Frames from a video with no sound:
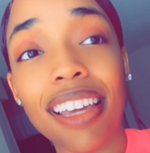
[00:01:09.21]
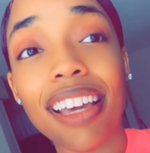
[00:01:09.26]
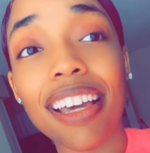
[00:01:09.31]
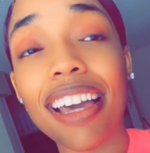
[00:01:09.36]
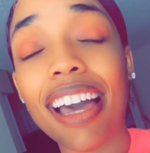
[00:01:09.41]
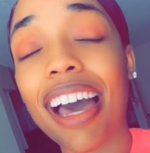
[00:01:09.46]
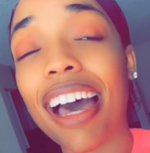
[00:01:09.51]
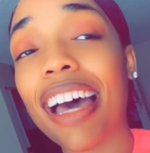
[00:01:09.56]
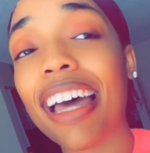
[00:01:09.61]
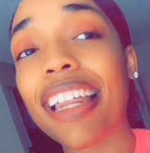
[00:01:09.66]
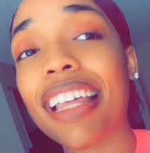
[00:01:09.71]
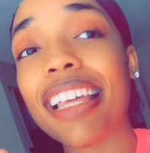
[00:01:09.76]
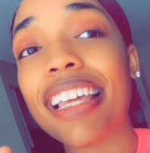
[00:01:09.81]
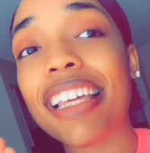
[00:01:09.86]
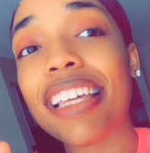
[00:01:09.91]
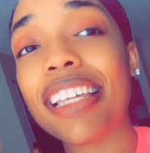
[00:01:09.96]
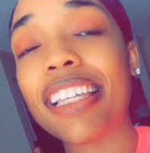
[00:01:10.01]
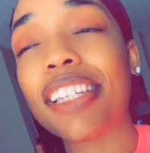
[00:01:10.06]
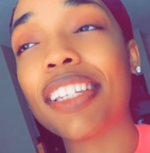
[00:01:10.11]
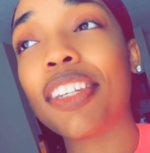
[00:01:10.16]
God
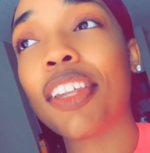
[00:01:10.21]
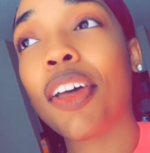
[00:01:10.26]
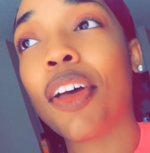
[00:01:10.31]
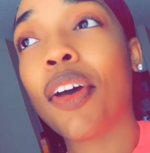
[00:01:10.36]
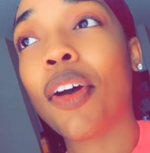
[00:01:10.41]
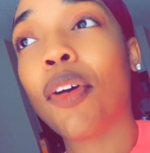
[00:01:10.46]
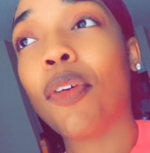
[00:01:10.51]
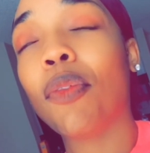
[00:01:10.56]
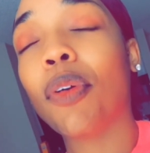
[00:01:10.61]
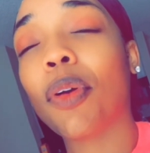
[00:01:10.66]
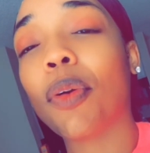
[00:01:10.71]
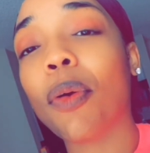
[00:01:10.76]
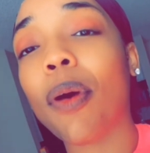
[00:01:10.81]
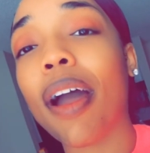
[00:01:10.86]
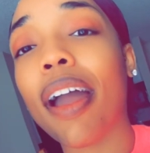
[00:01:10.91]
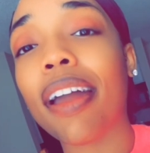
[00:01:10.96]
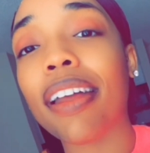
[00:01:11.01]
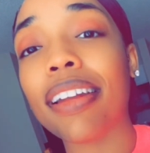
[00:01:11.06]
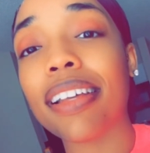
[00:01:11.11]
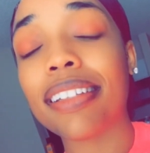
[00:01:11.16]
is
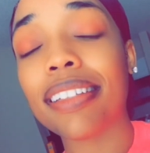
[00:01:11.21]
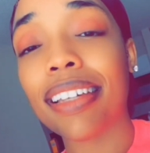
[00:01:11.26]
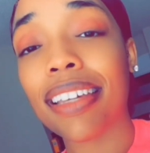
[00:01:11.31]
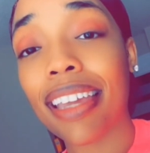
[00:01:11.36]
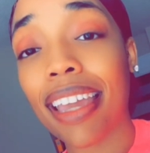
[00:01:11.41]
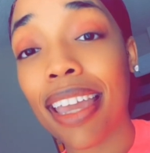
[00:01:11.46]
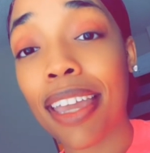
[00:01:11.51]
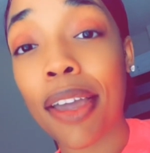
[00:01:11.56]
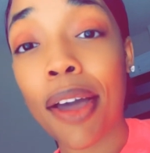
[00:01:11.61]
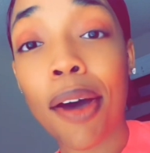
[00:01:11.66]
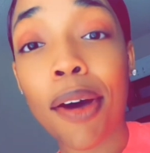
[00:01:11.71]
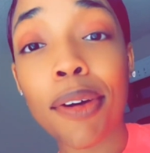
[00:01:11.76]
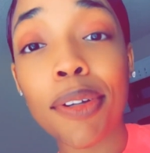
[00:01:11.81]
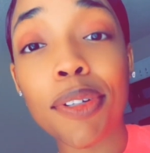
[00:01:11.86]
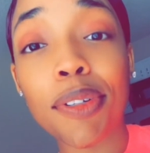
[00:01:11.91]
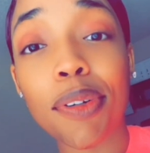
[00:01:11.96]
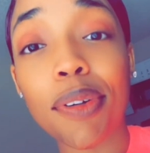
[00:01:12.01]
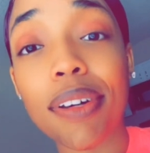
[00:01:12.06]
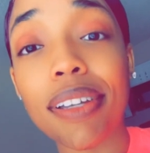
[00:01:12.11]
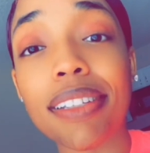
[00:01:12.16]
requiring us again, y'all,
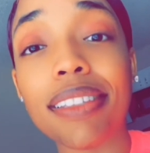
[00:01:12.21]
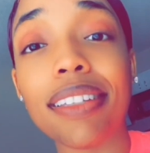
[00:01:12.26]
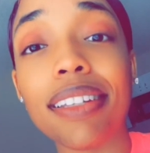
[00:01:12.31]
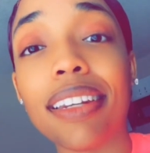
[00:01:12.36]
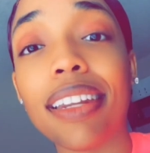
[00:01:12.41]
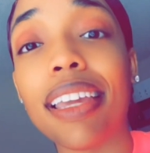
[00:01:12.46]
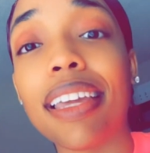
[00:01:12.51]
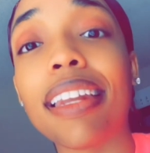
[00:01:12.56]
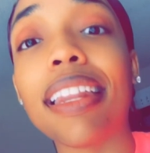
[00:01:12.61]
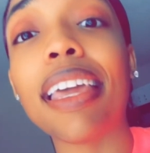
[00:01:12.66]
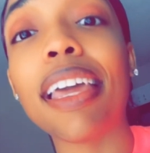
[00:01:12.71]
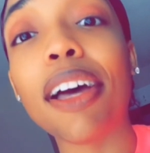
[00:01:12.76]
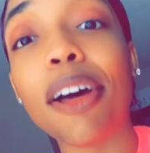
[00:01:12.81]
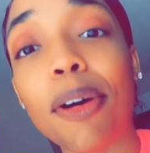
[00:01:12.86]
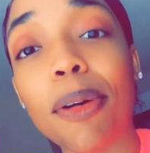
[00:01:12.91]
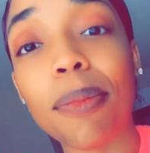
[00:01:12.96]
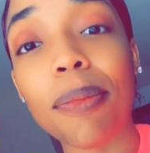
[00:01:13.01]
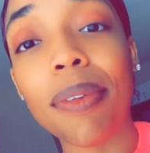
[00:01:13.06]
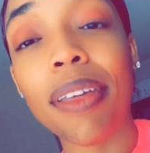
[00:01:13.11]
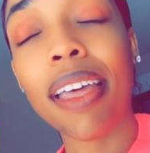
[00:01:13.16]
trusting in
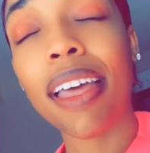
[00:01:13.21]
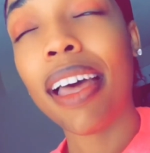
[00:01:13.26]
Him.